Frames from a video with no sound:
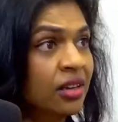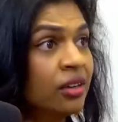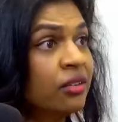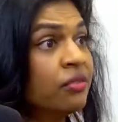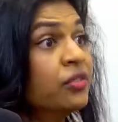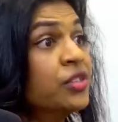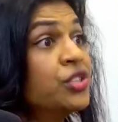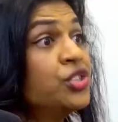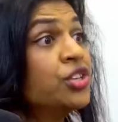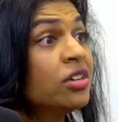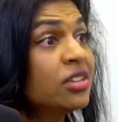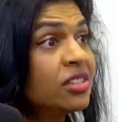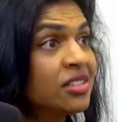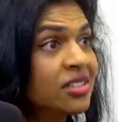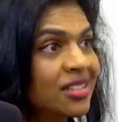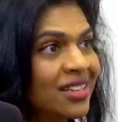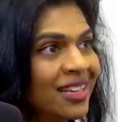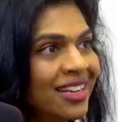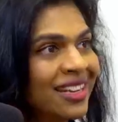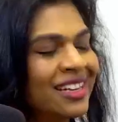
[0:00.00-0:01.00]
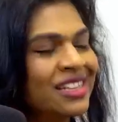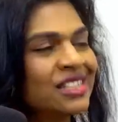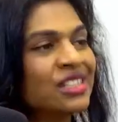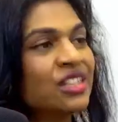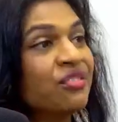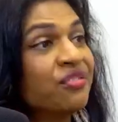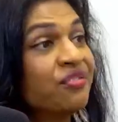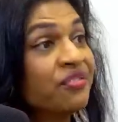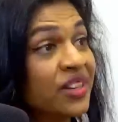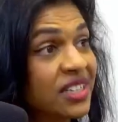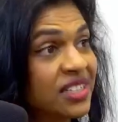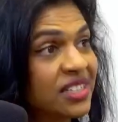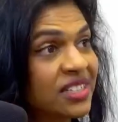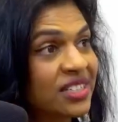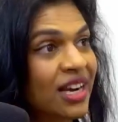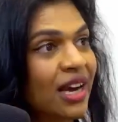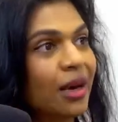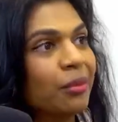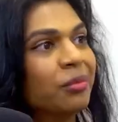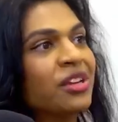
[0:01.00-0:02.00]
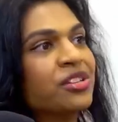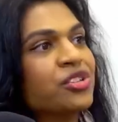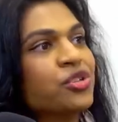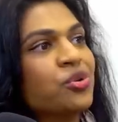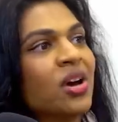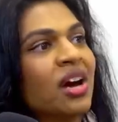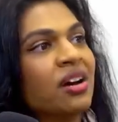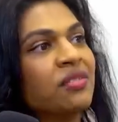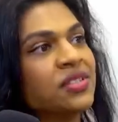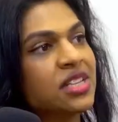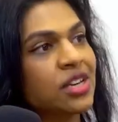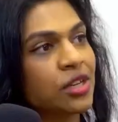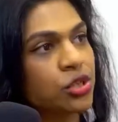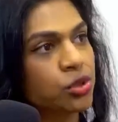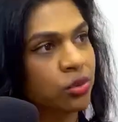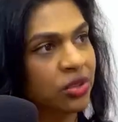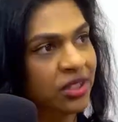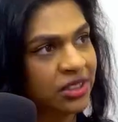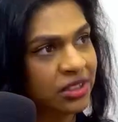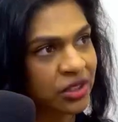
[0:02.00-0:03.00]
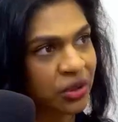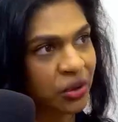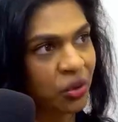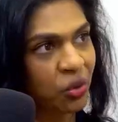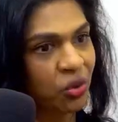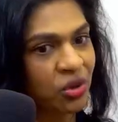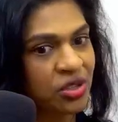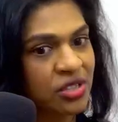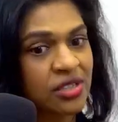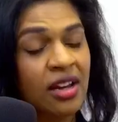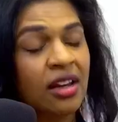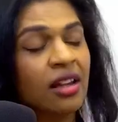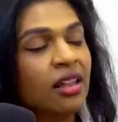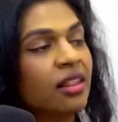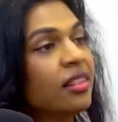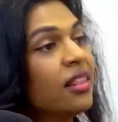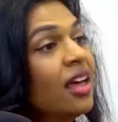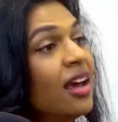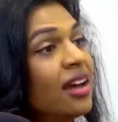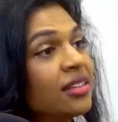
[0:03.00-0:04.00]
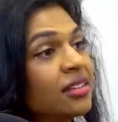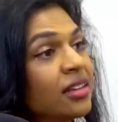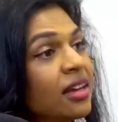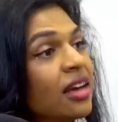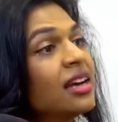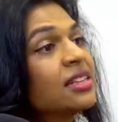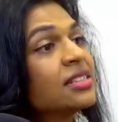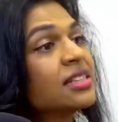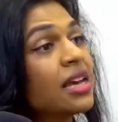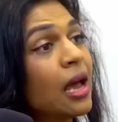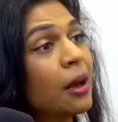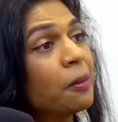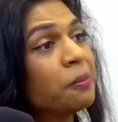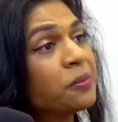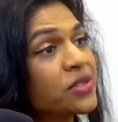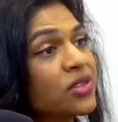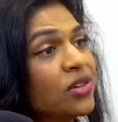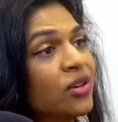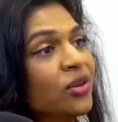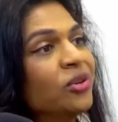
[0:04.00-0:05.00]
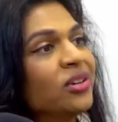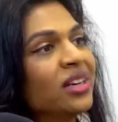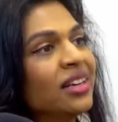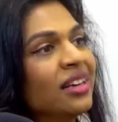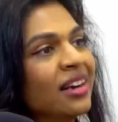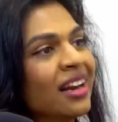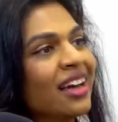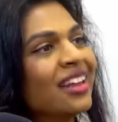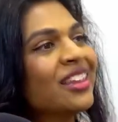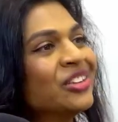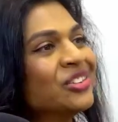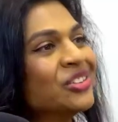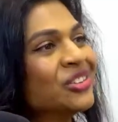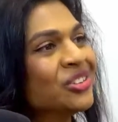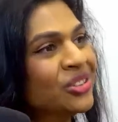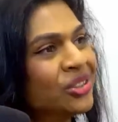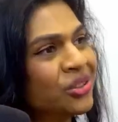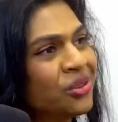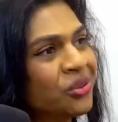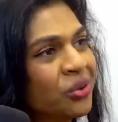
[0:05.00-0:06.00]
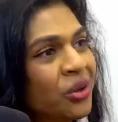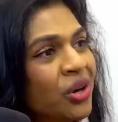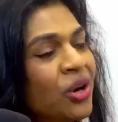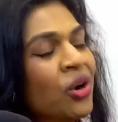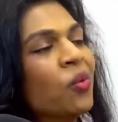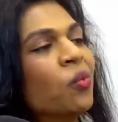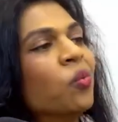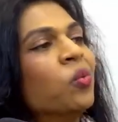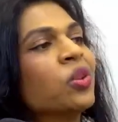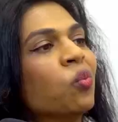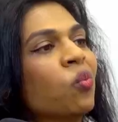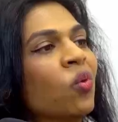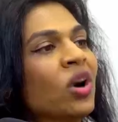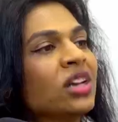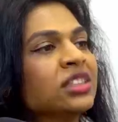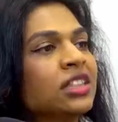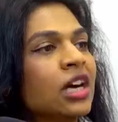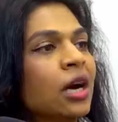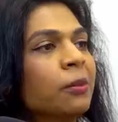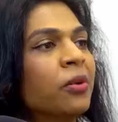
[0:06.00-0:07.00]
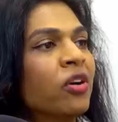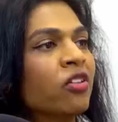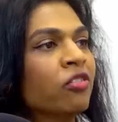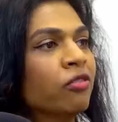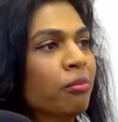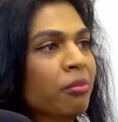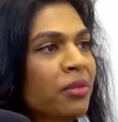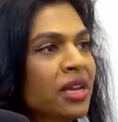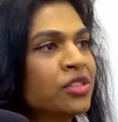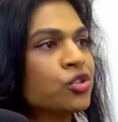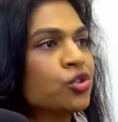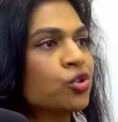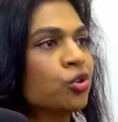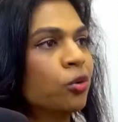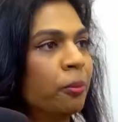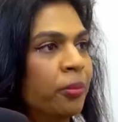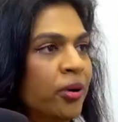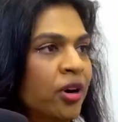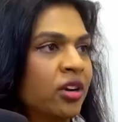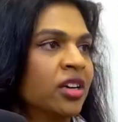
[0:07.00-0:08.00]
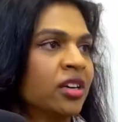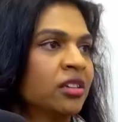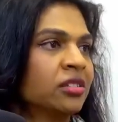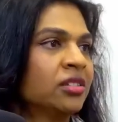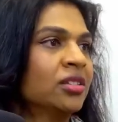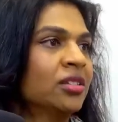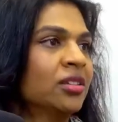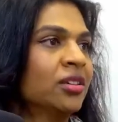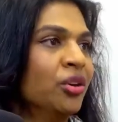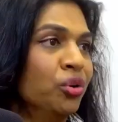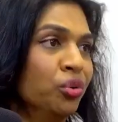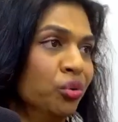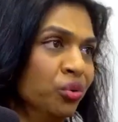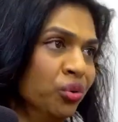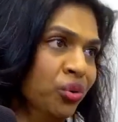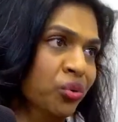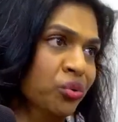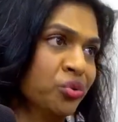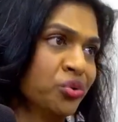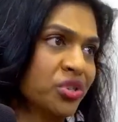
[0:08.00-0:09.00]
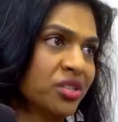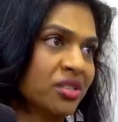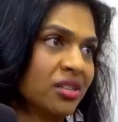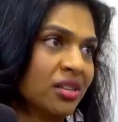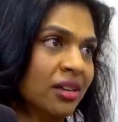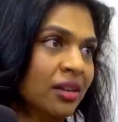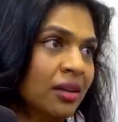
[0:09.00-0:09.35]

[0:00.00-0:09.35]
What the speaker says: Virginity is the first time that you have sexual intercourse. That has absolutely nothing to do with what type of menstrual product you use.